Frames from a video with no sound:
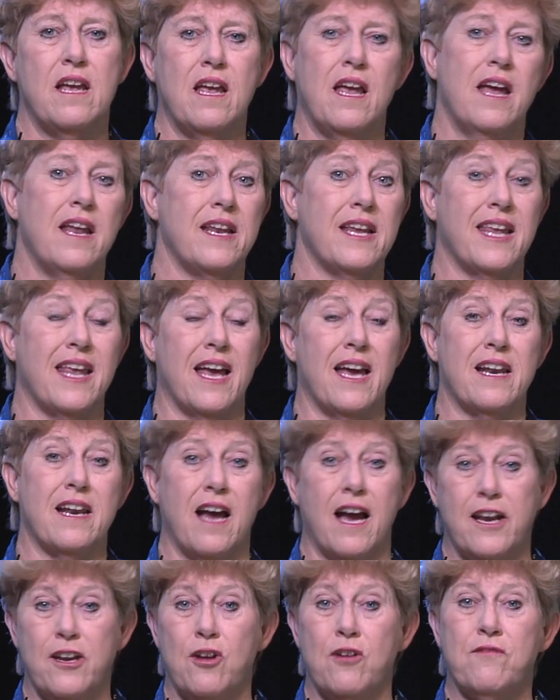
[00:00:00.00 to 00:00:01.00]
And again,
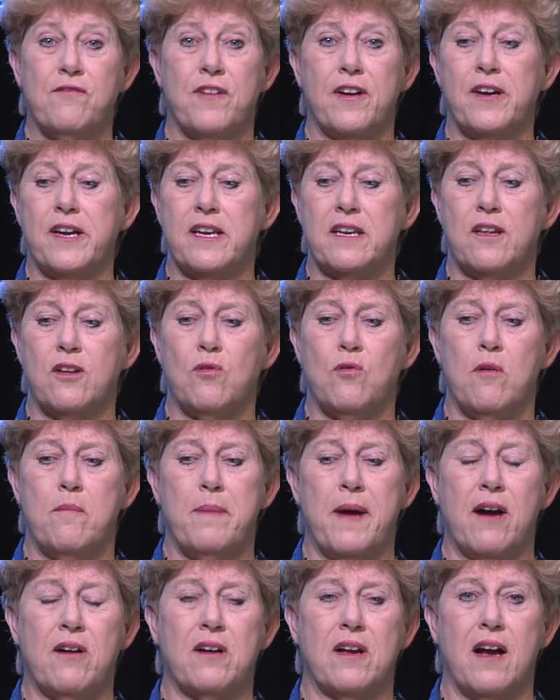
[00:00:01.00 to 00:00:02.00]
I know very little
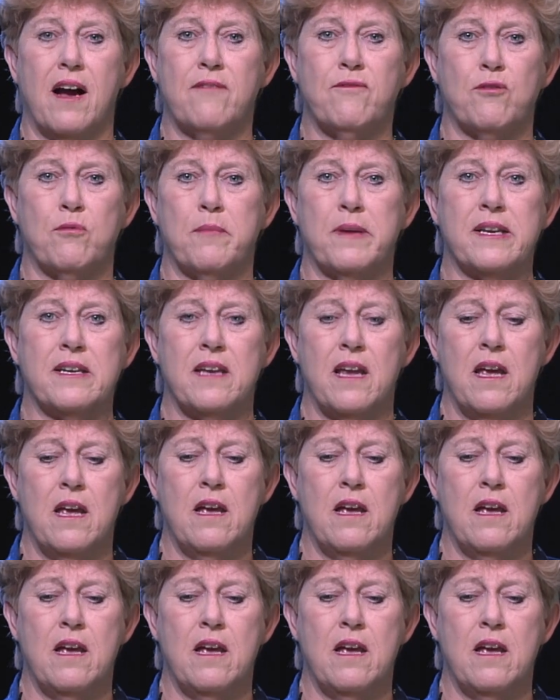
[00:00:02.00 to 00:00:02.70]
about government,